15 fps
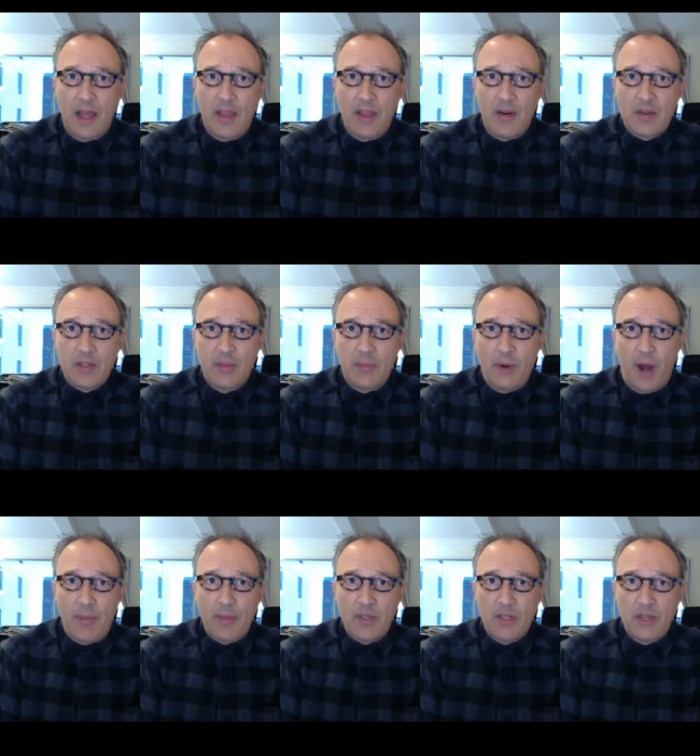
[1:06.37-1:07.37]
there are some
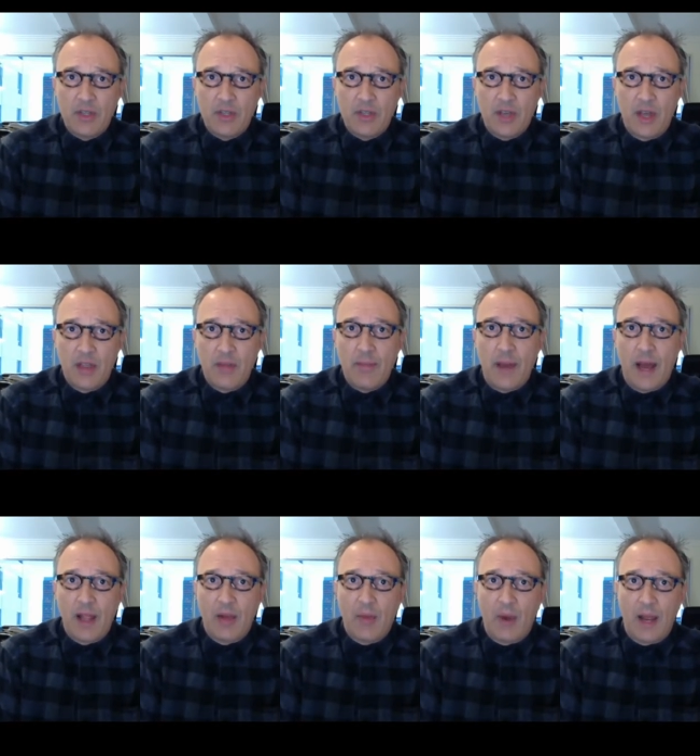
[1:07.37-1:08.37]
propositions on the
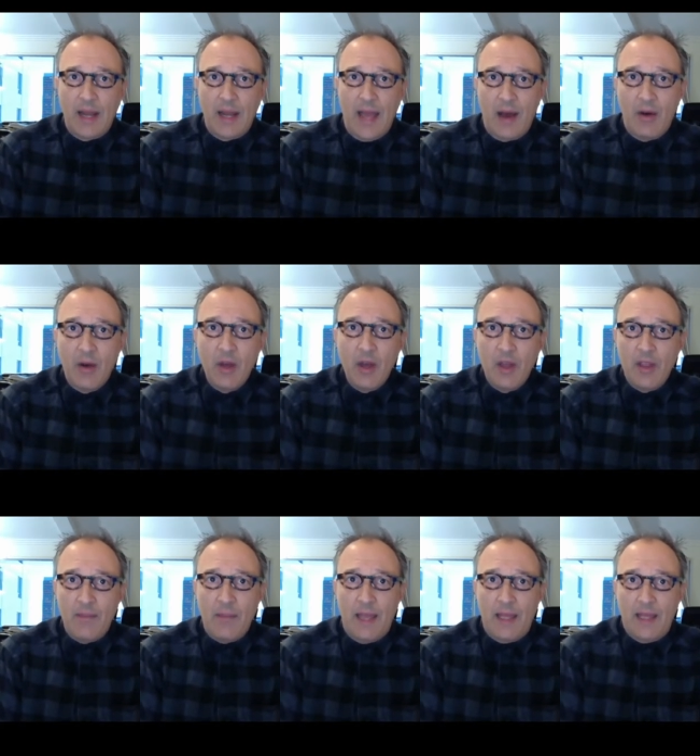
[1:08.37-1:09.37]
ballot right now that
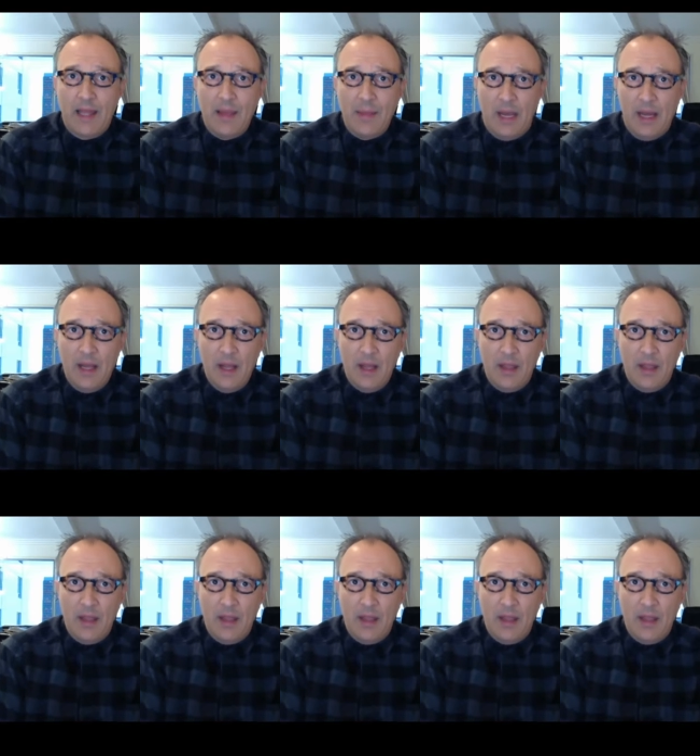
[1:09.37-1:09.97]
may limit